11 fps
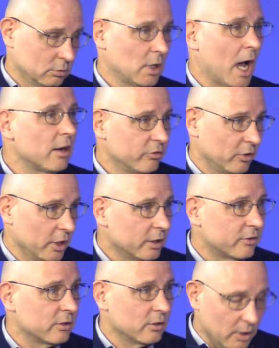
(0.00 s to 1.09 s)

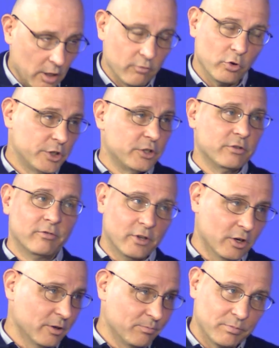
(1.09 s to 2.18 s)
conflict, right. of which
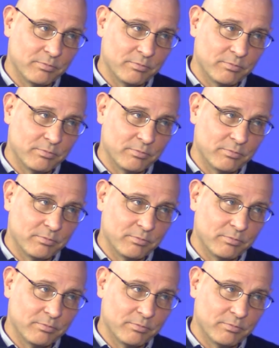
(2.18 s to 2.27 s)
there are